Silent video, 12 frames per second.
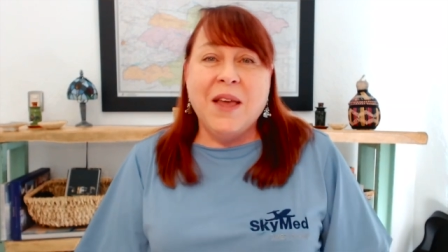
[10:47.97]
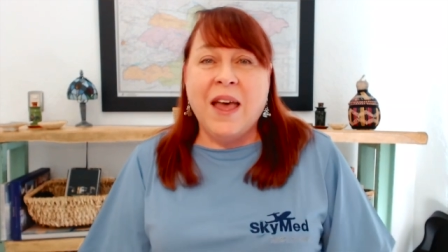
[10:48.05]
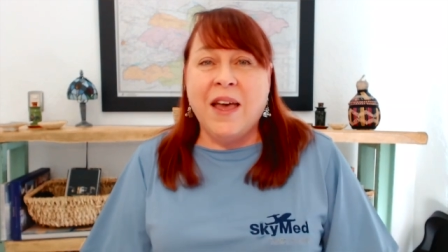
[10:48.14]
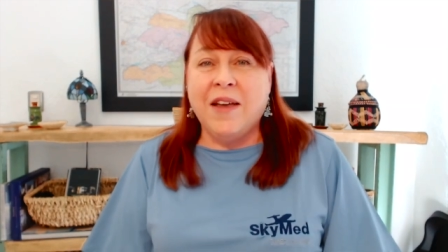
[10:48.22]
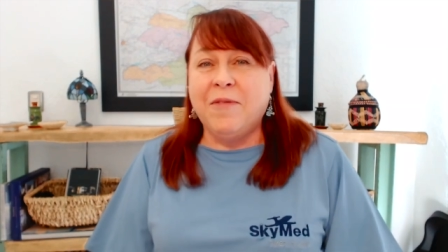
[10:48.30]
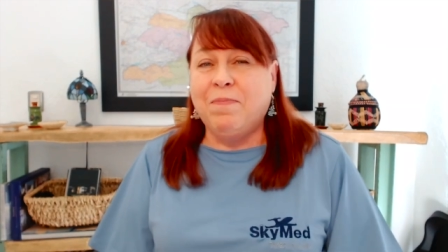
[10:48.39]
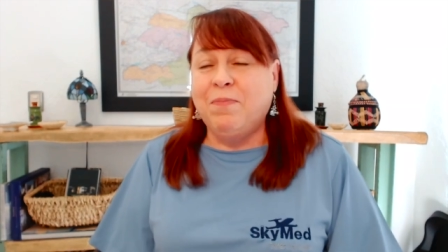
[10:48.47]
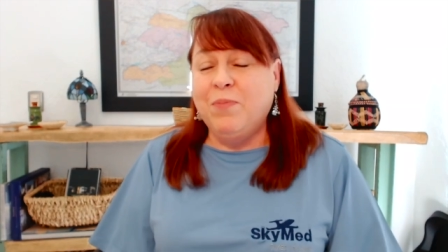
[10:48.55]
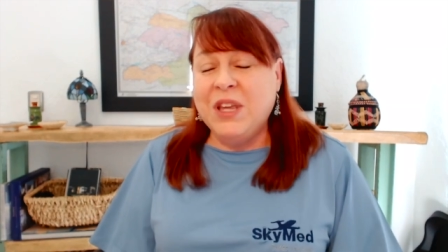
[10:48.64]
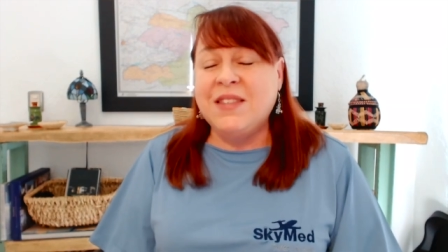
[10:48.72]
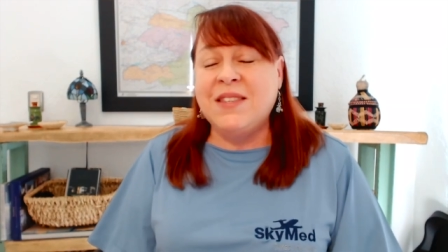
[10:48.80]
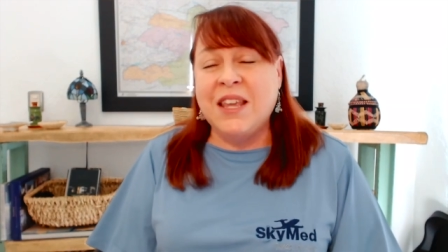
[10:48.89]
um,
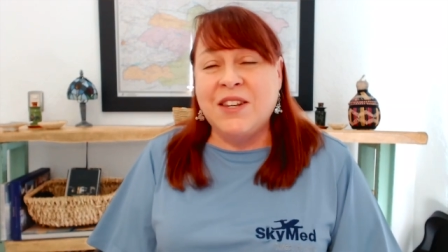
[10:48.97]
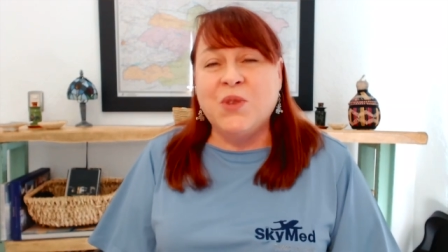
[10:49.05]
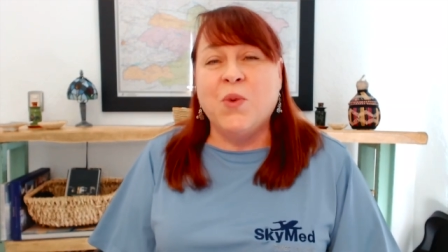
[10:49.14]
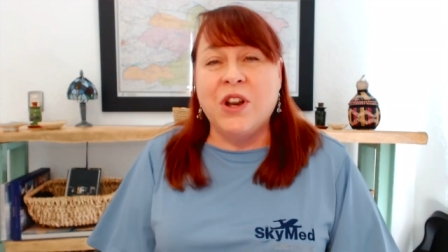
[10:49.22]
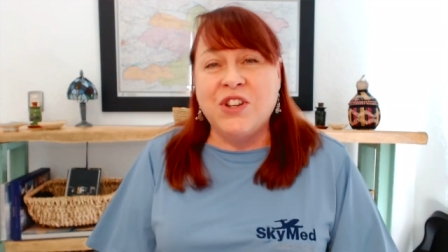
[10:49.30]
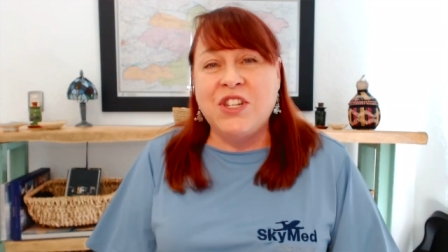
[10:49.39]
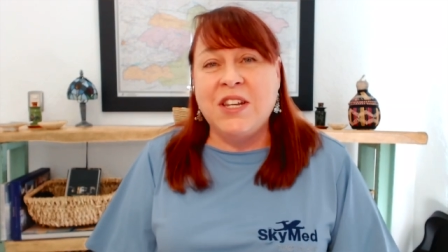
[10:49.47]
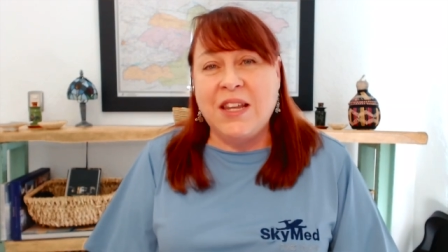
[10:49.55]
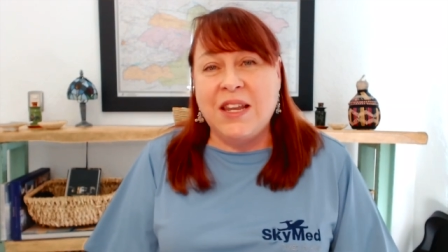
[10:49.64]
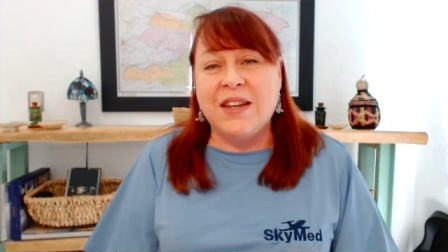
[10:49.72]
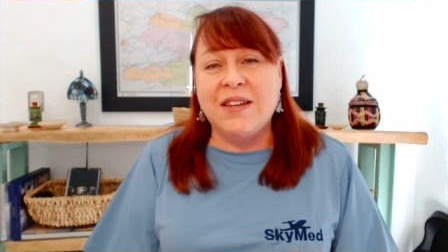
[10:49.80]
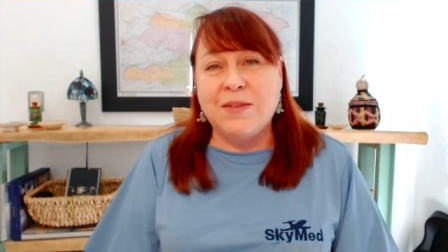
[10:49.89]
be sent to where she
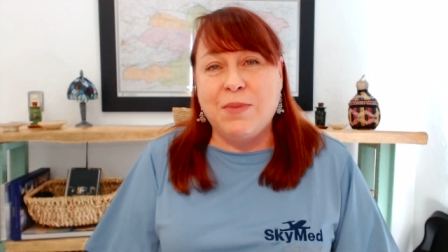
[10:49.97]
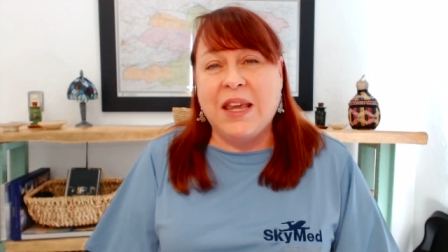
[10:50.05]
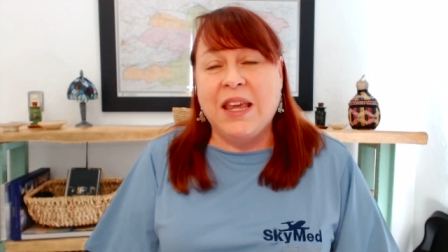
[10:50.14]
needed